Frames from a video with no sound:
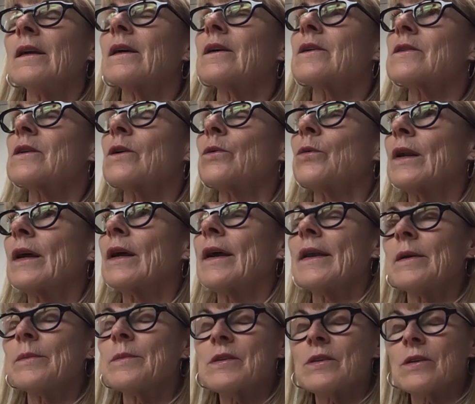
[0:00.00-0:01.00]
So when I
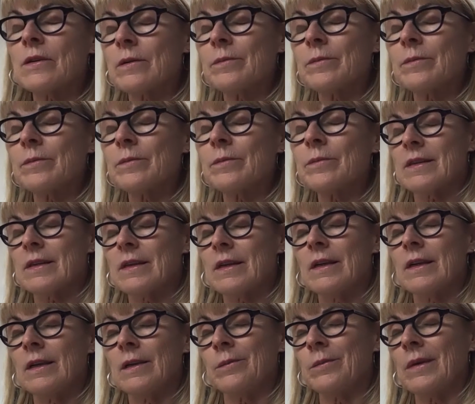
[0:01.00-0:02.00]
observed this
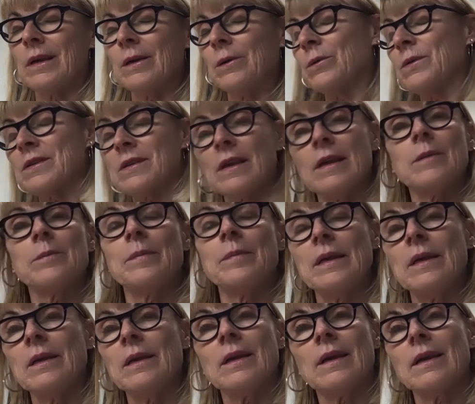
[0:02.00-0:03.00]
team, it was like
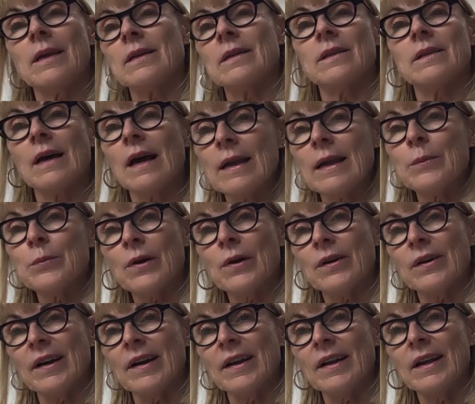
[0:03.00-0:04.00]
being in a
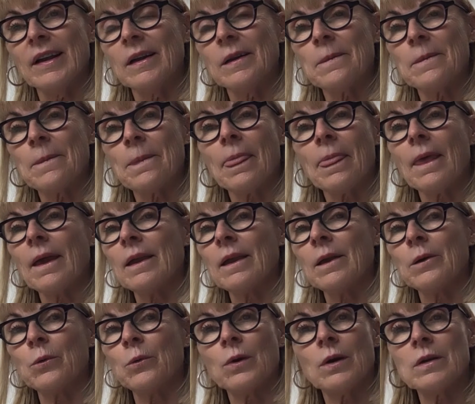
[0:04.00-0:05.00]
library.
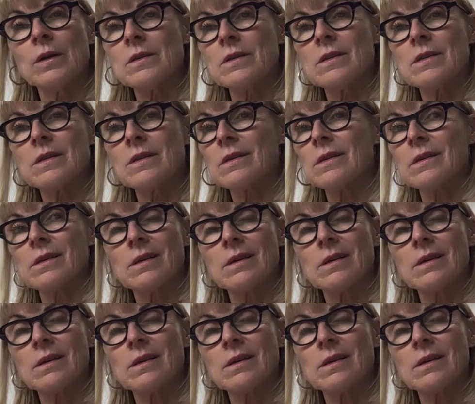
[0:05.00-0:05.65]
It was